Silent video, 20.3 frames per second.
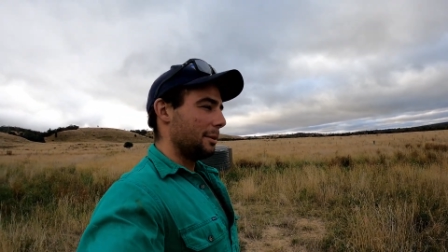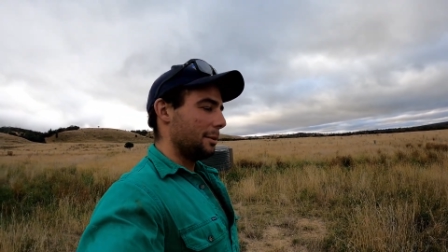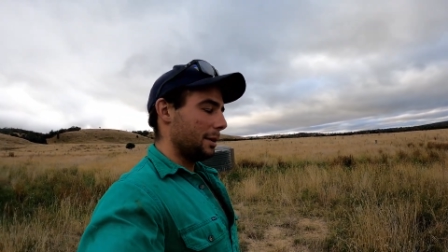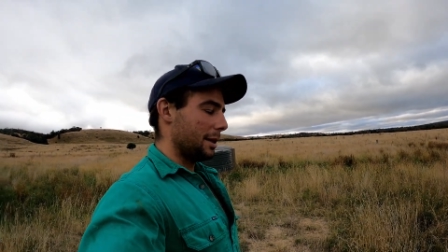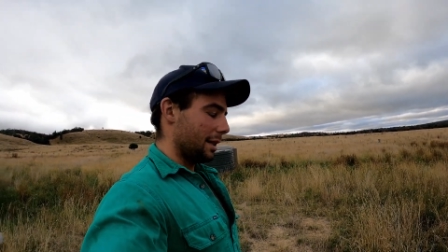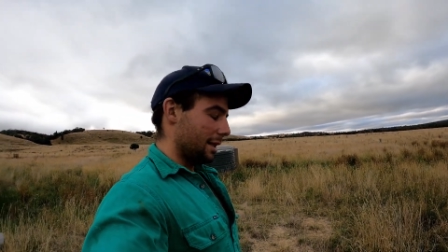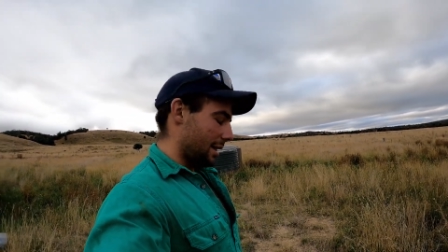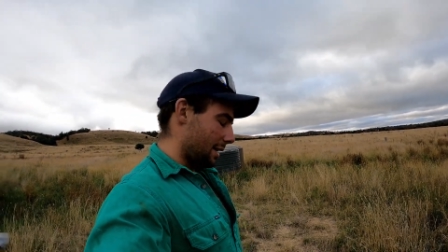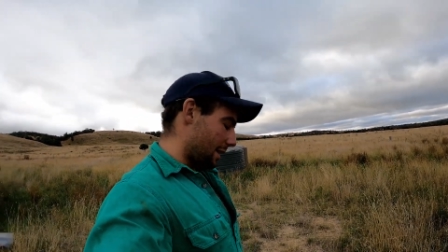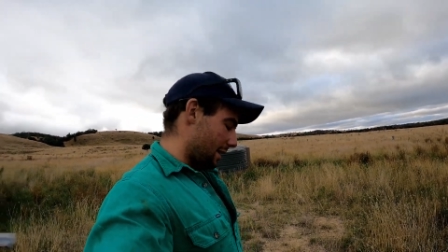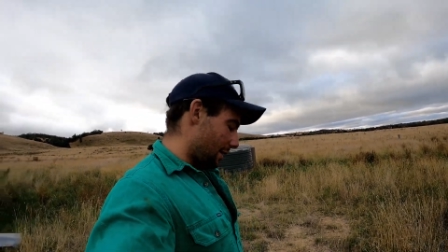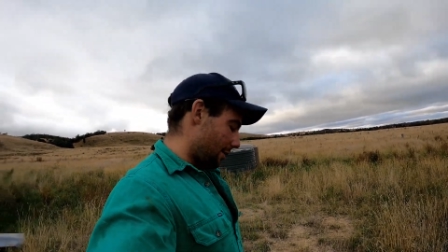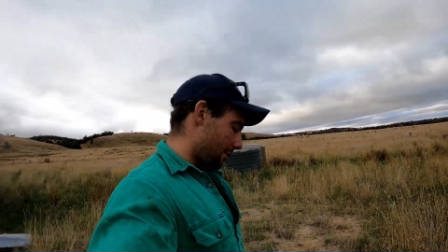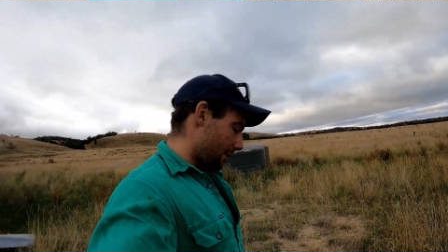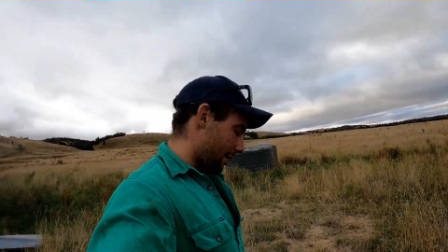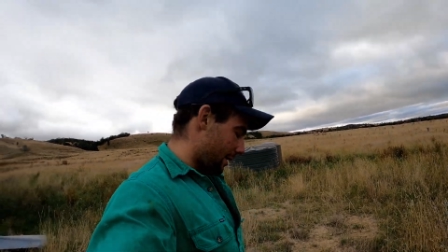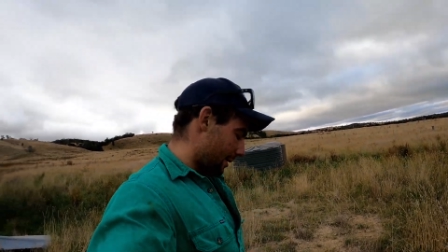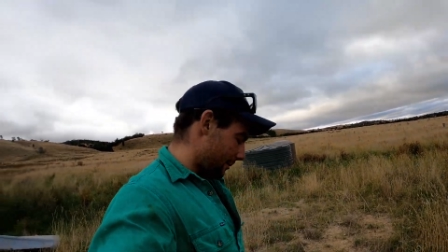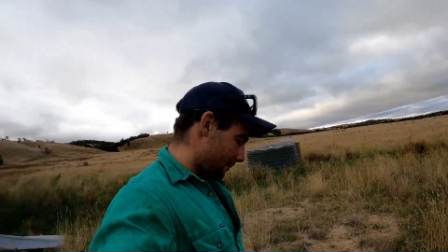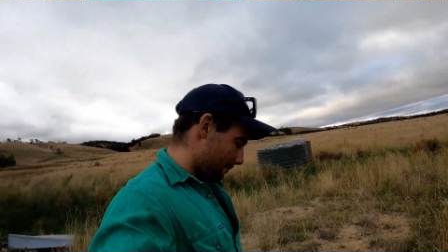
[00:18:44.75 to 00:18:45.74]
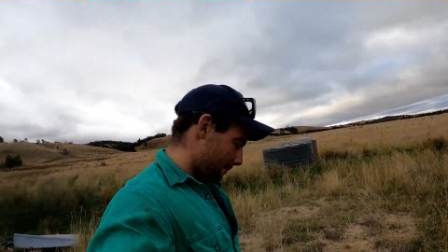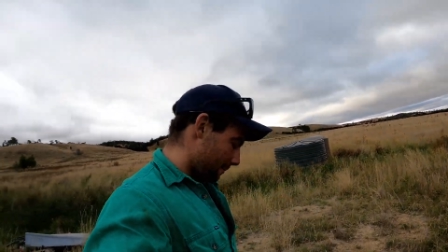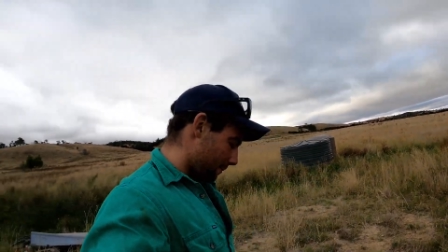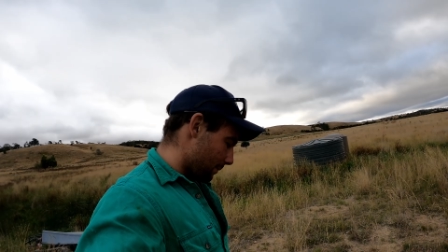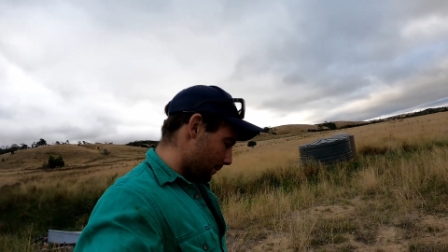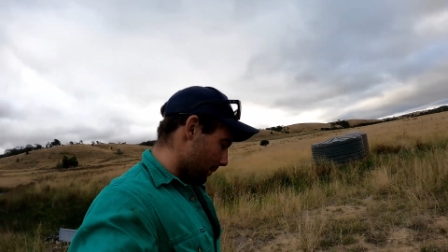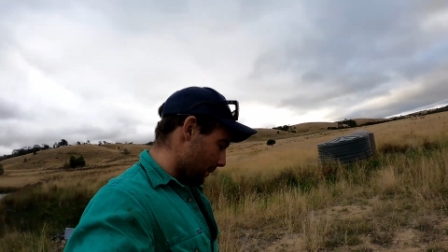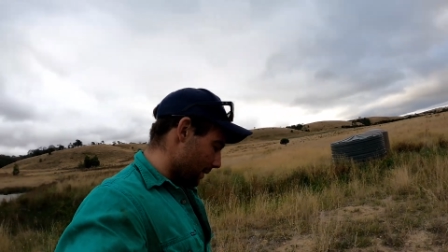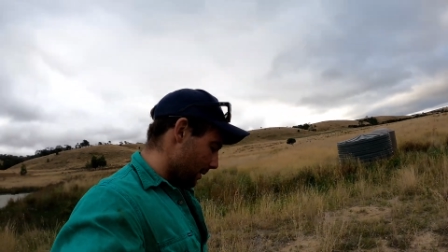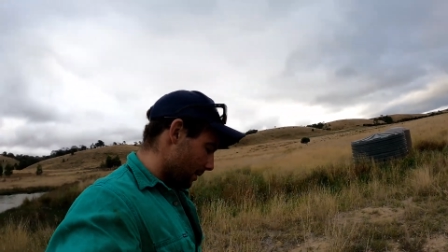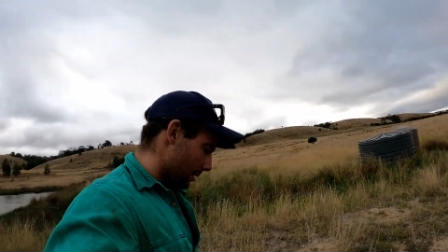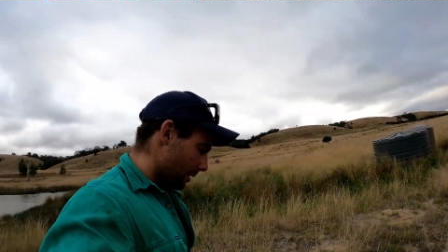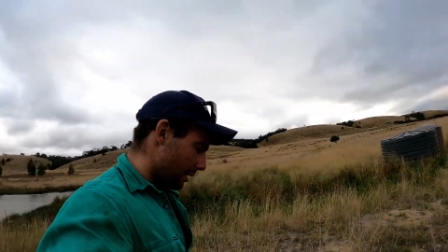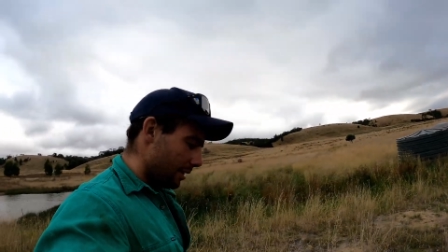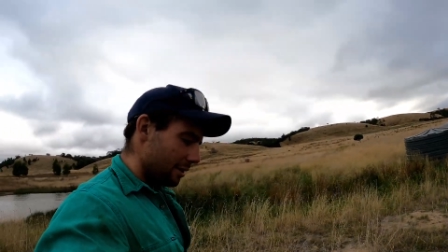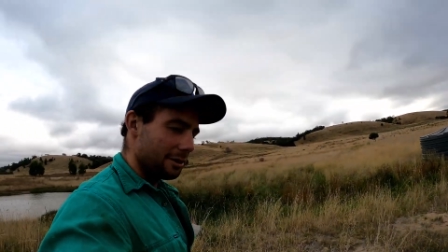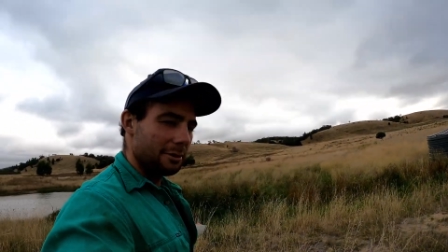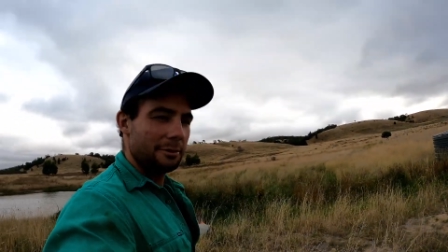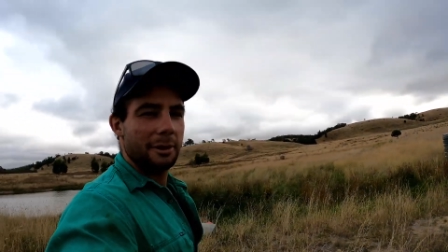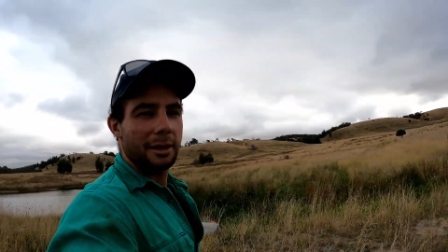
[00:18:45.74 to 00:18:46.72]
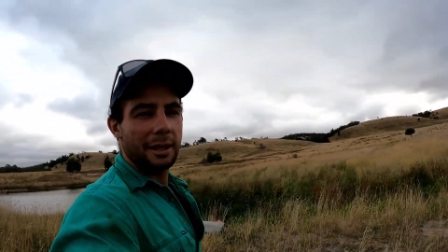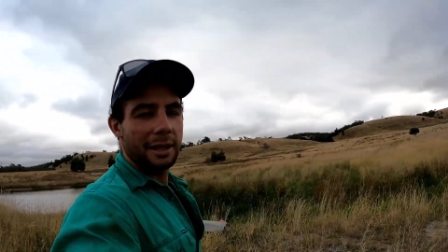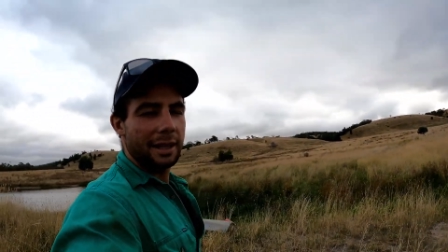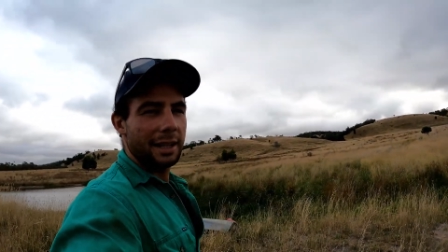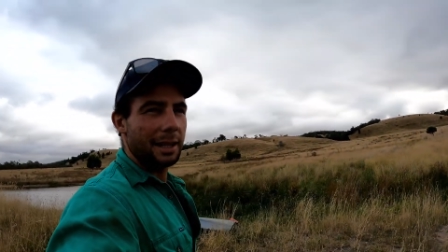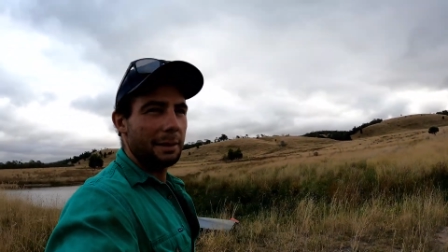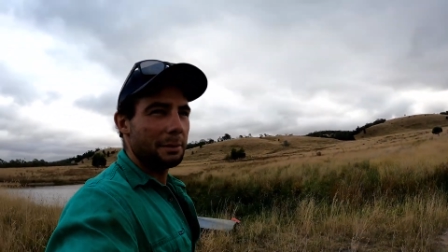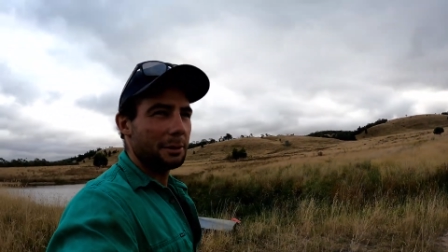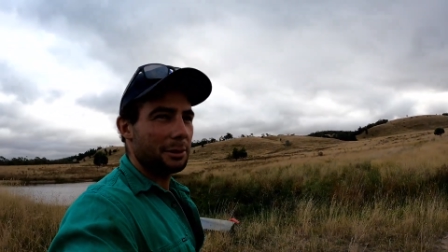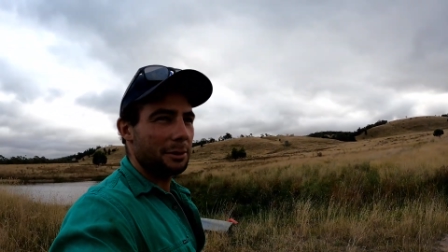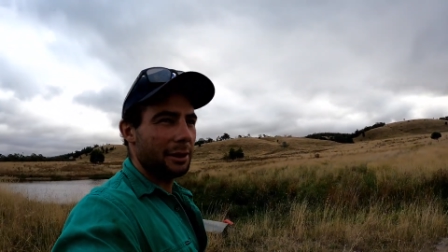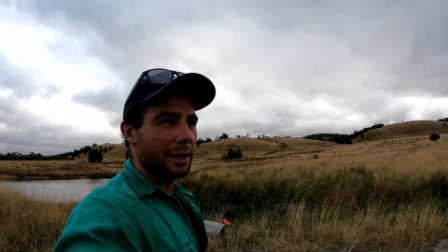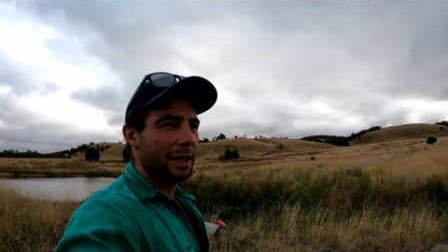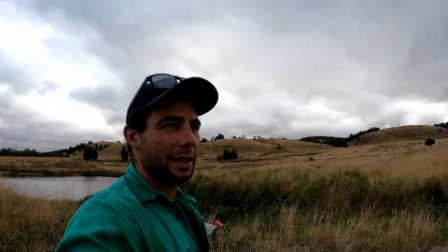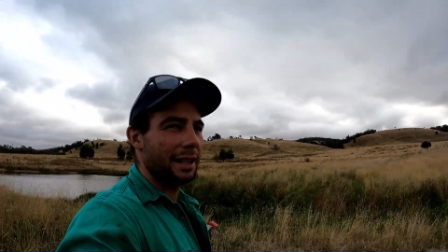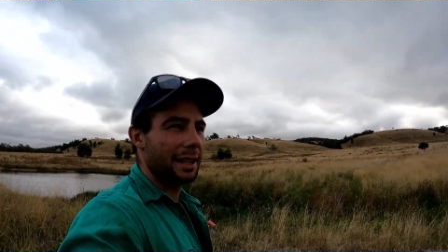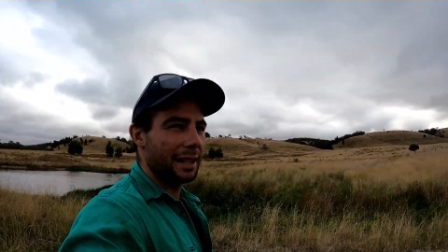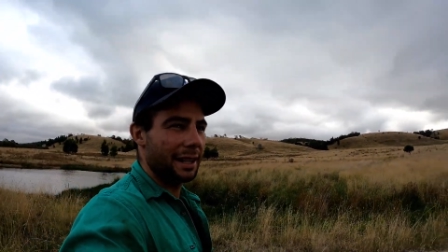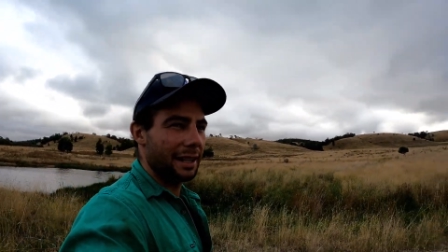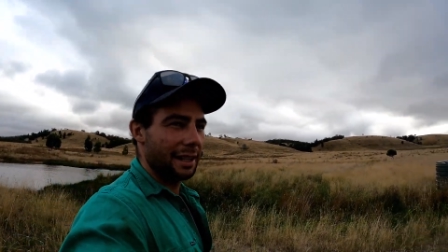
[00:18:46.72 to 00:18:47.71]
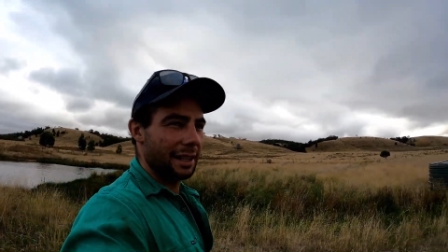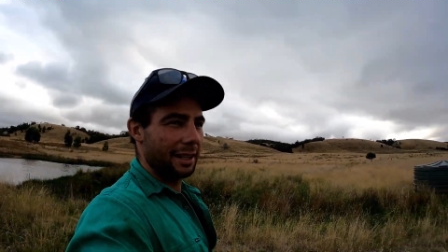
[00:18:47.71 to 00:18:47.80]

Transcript: But anyway, goes around, comes around.